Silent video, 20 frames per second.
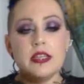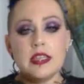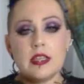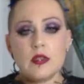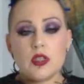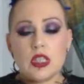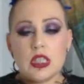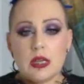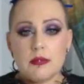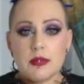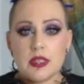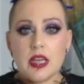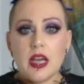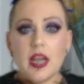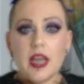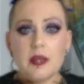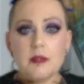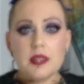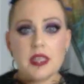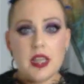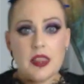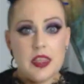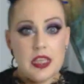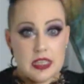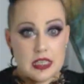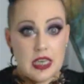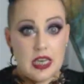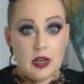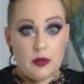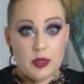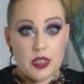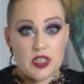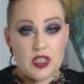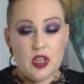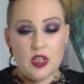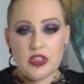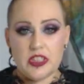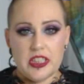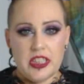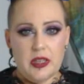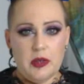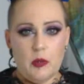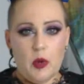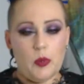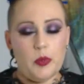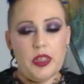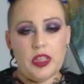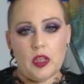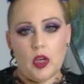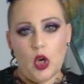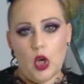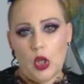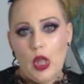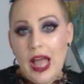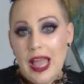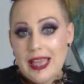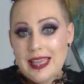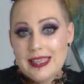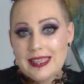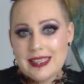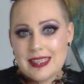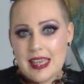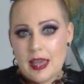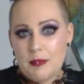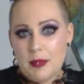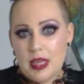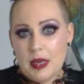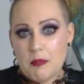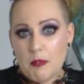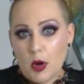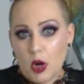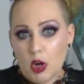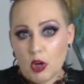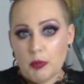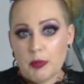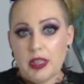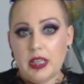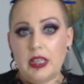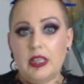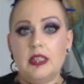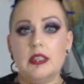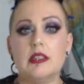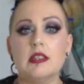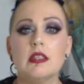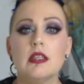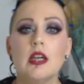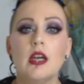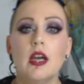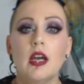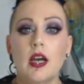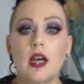Now, sometimes this can result in what we call semi-permanent